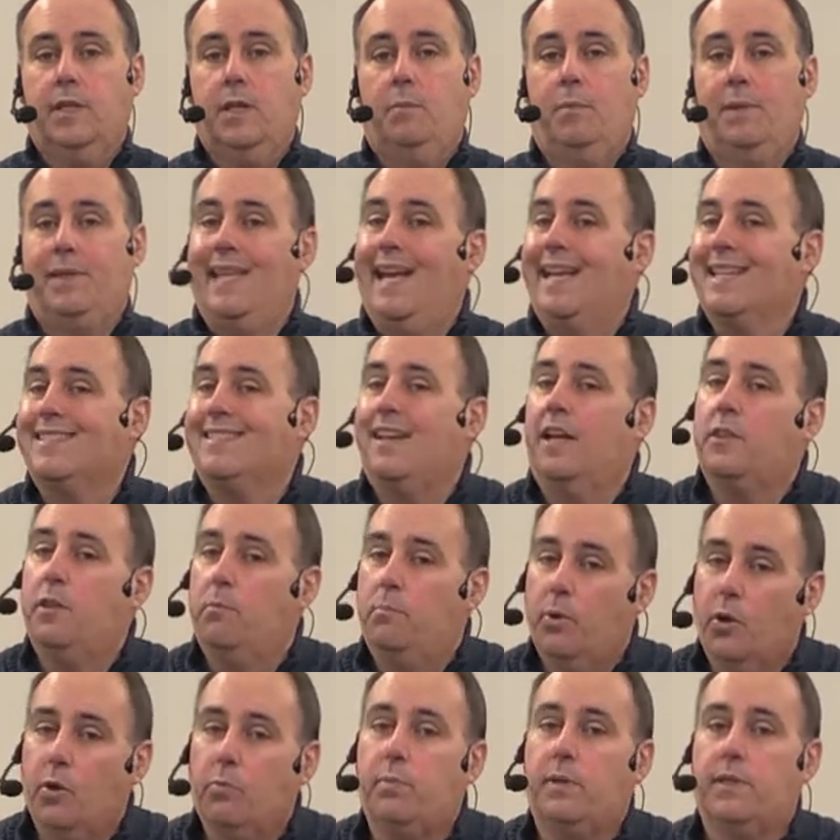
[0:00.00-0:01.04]
but that's not the
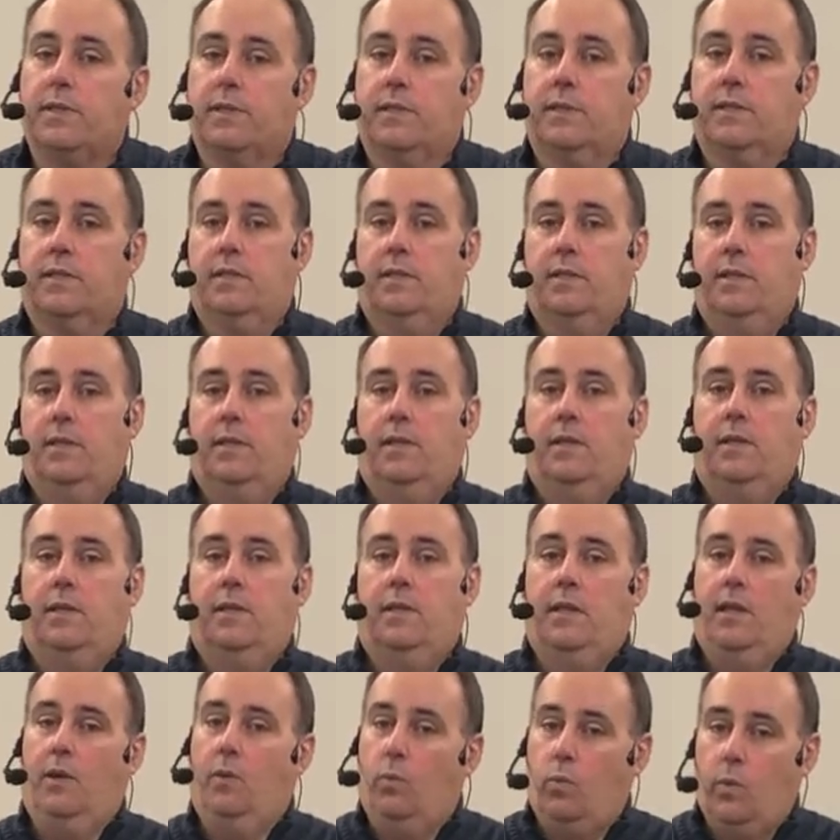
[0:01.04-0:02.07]
purpose
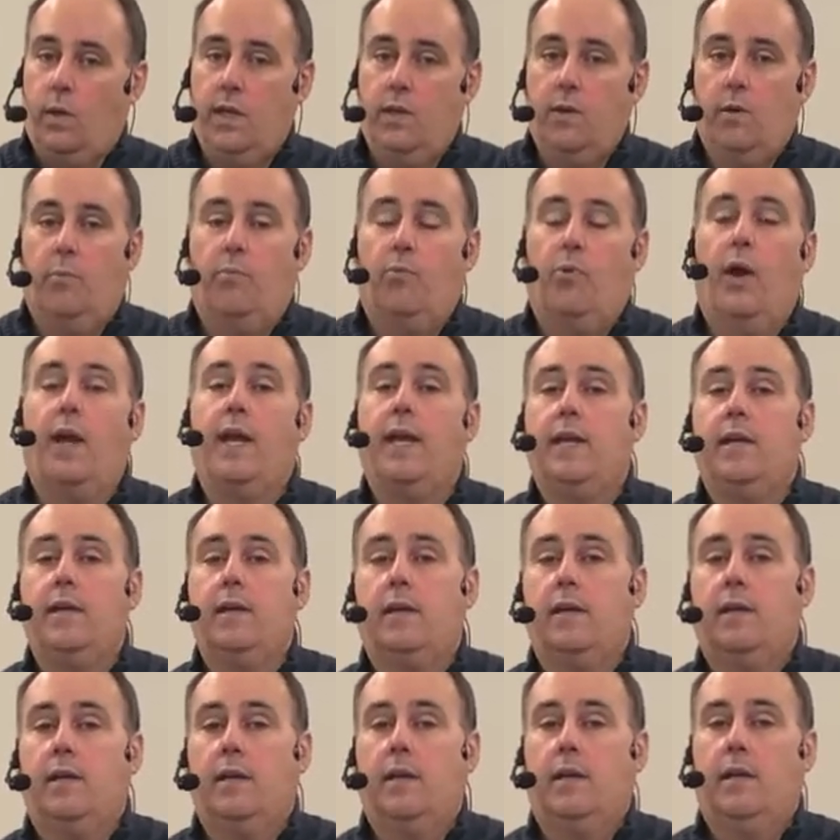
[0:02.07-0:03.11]
that we are praying
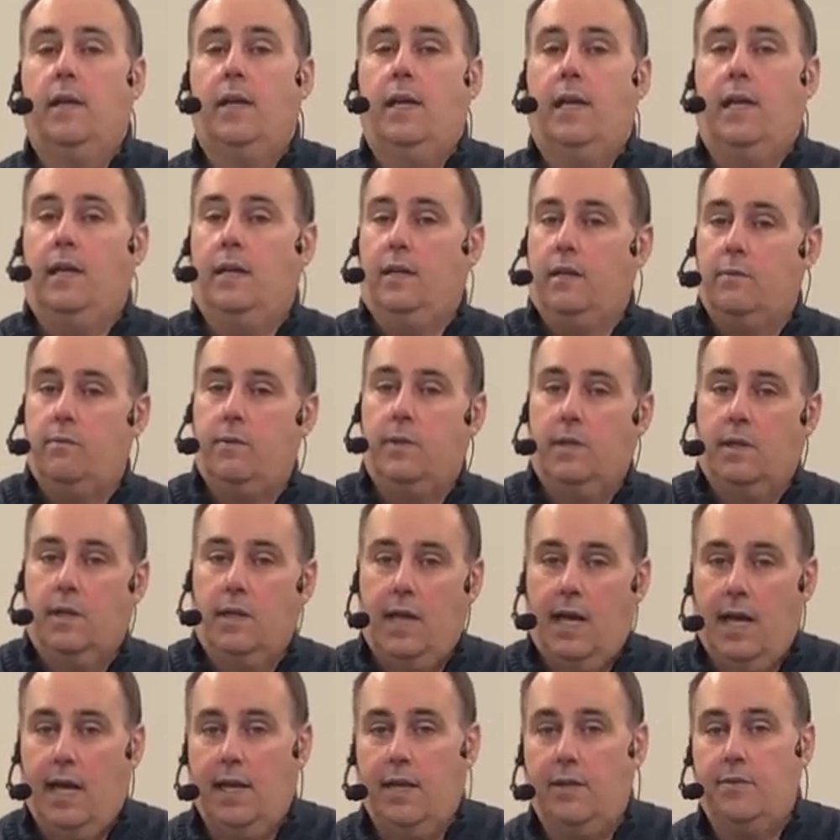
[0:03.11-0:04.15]
and living the
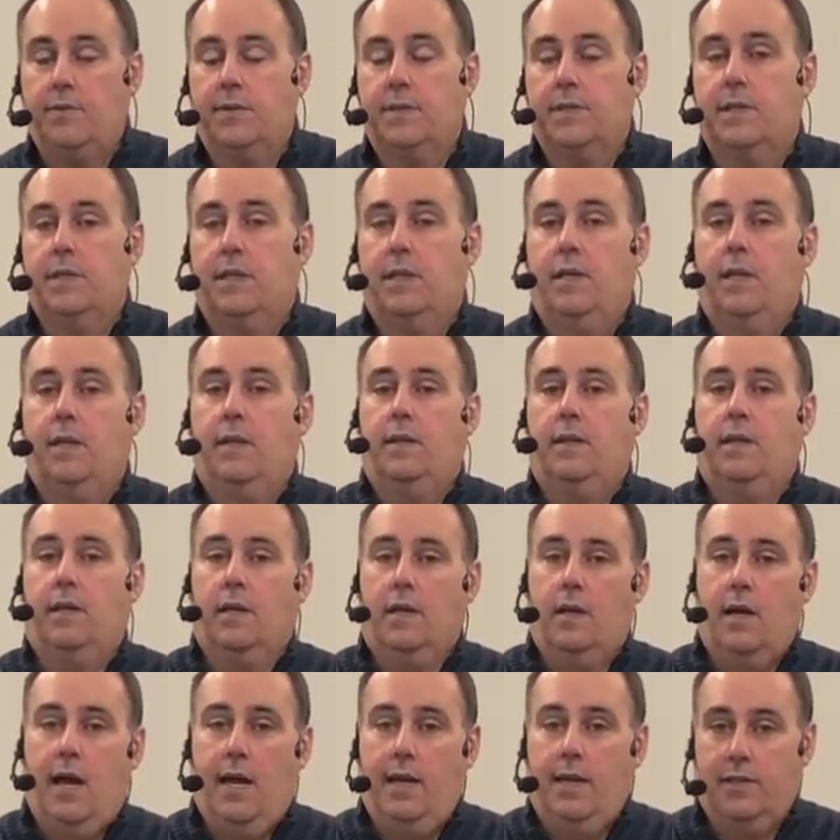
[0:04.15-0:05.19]
lives that
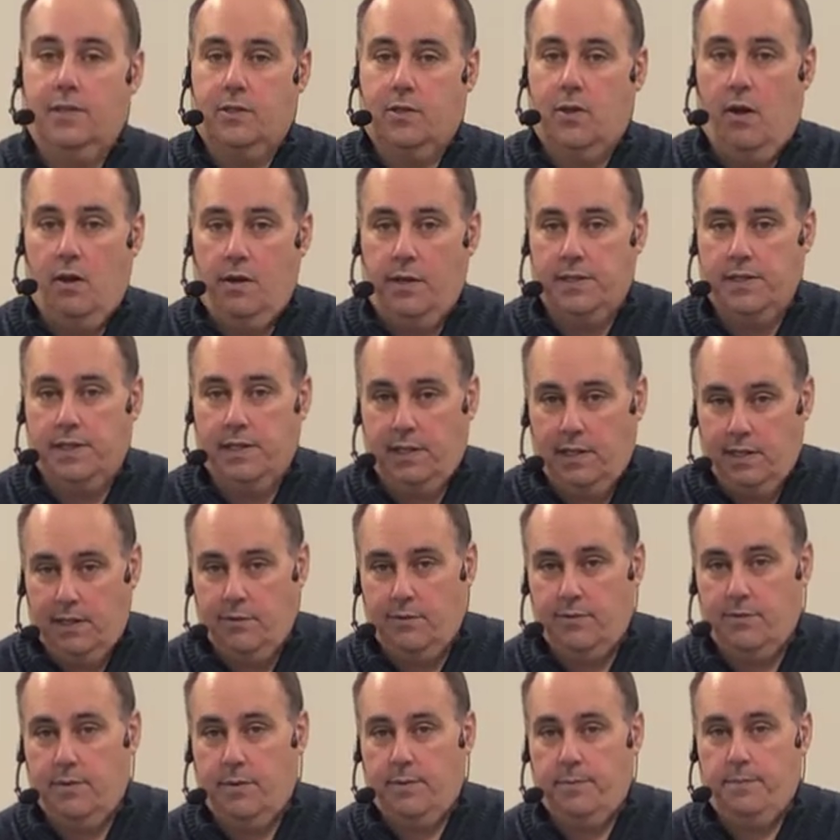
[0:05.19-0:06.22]
God has called us to live.
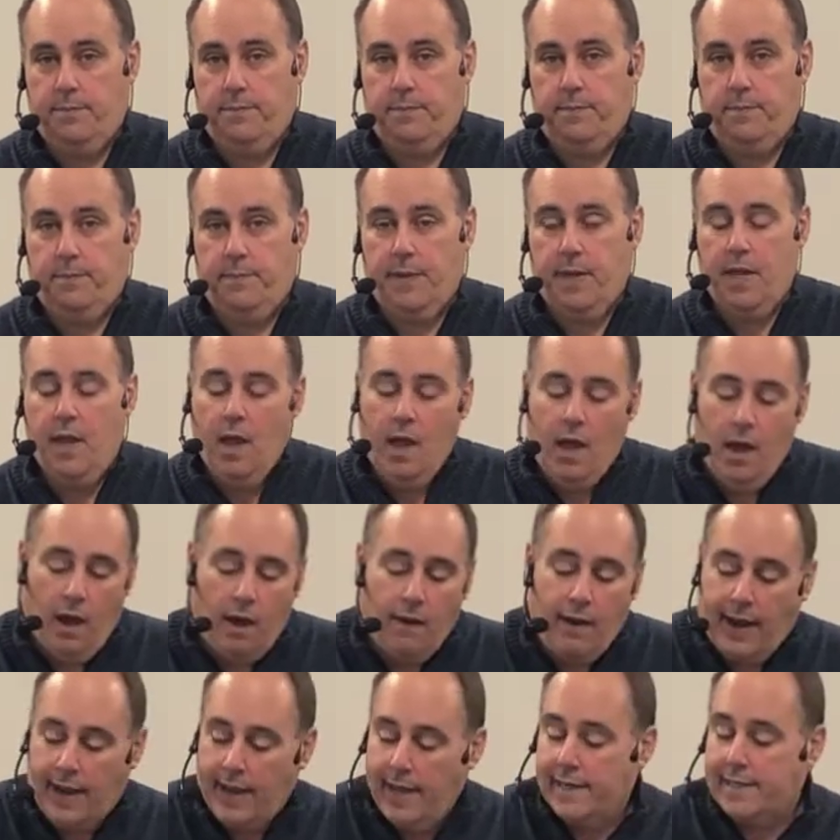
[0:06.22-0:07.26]
All
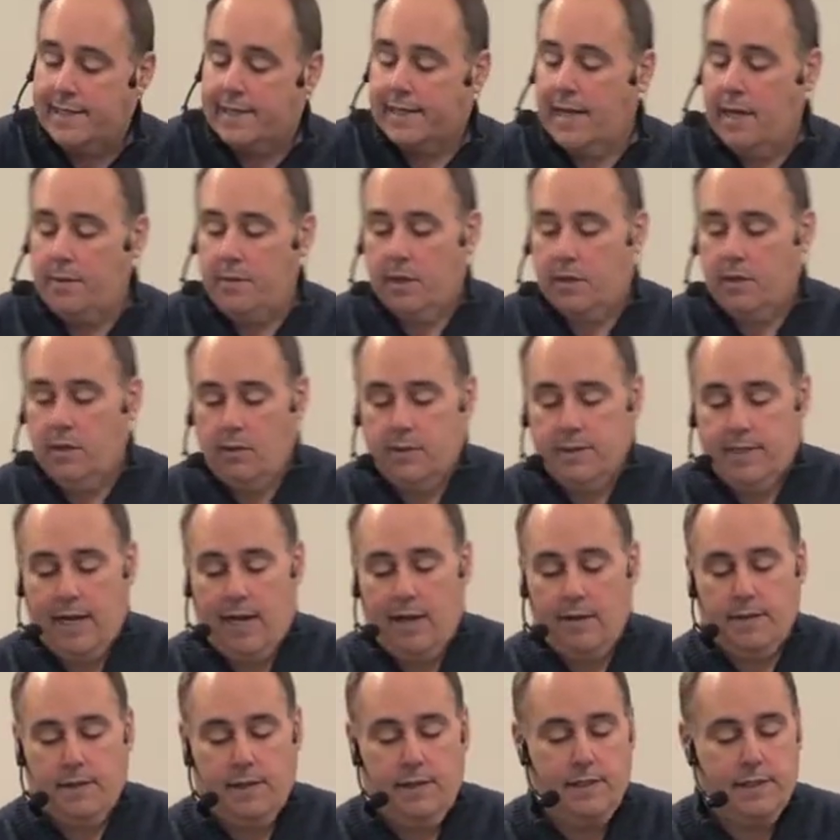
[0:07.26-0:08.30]
right, it's time to close
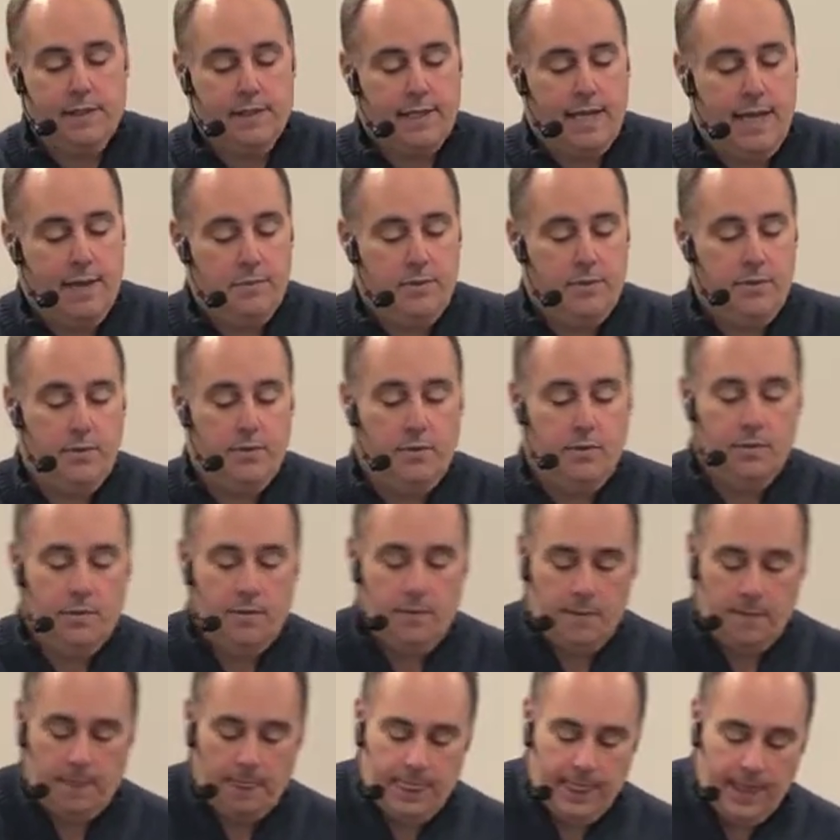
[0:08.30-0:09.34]
out. It's time to
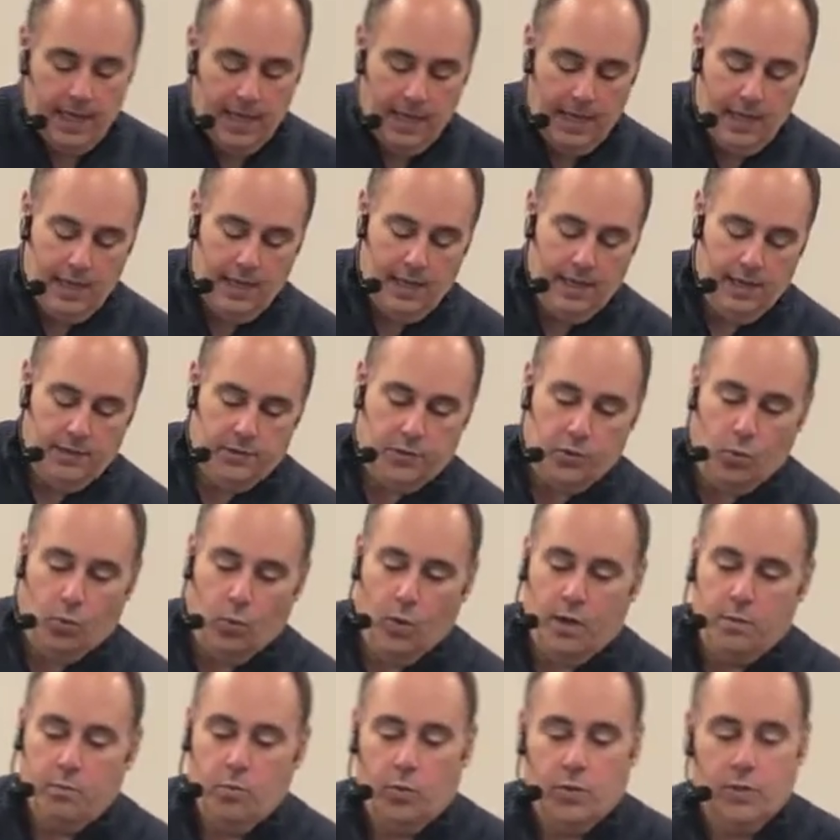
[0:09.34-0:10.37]
do
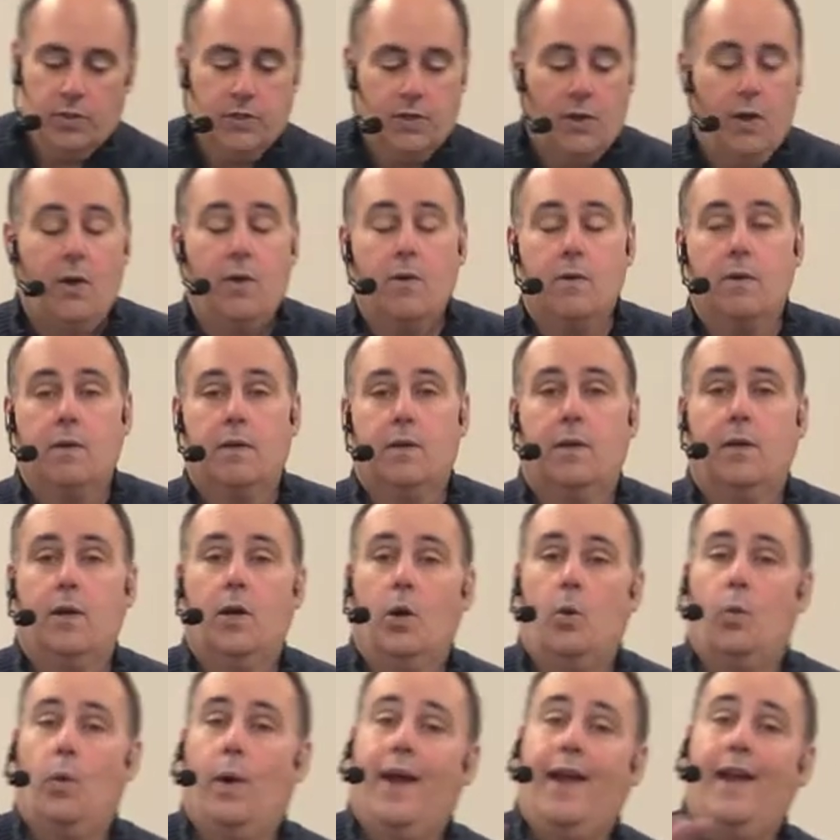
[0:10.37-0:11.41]
one more song.
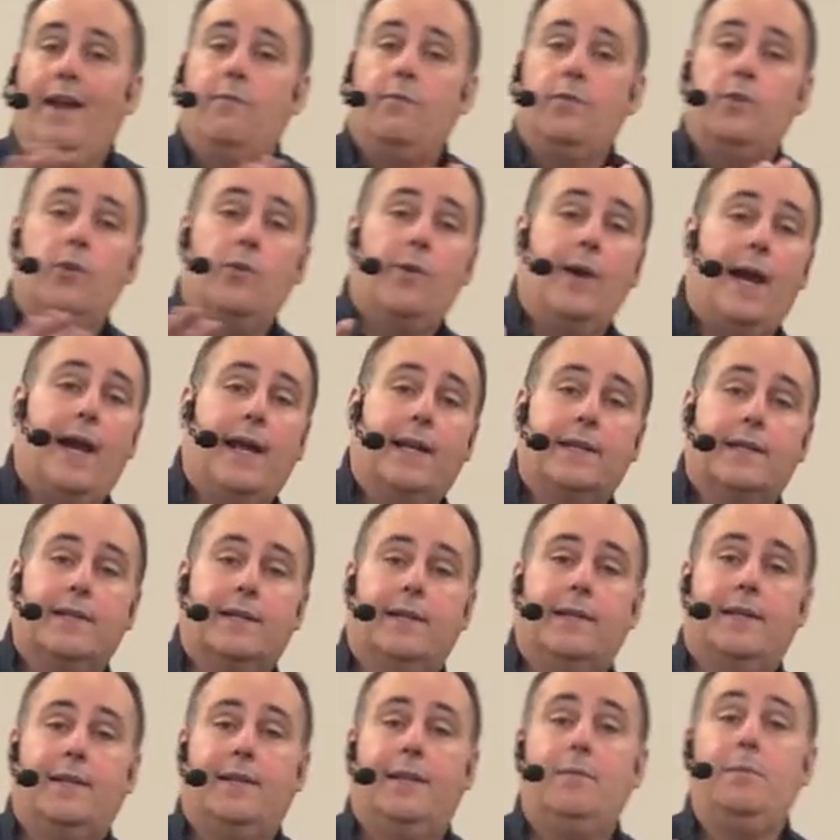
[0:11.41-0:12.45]
Wherever you're at,
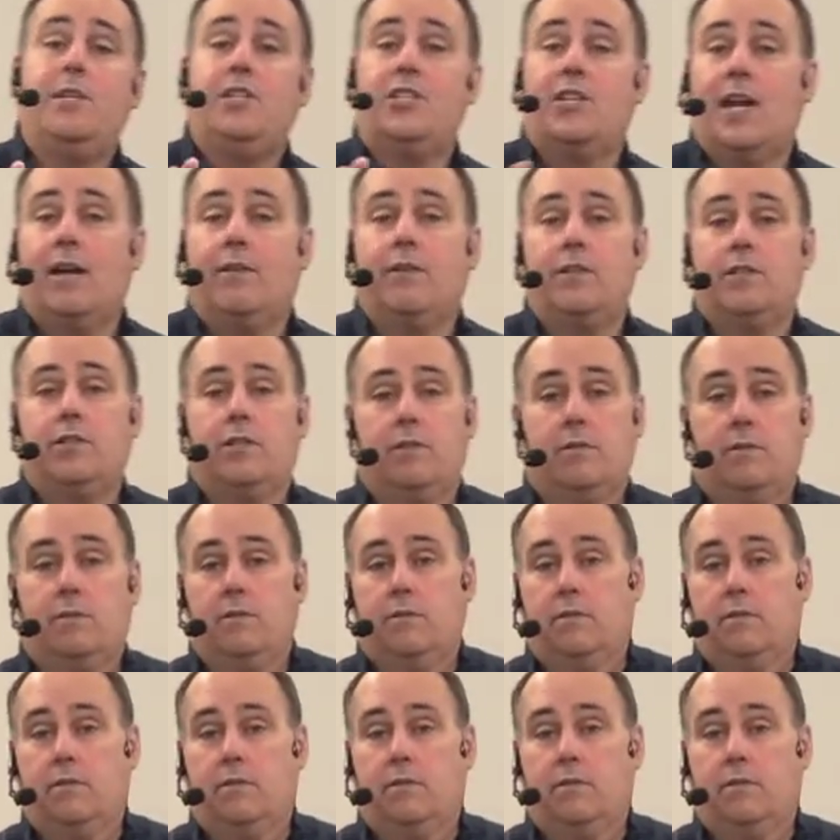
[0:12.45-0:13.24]
let me challenge you.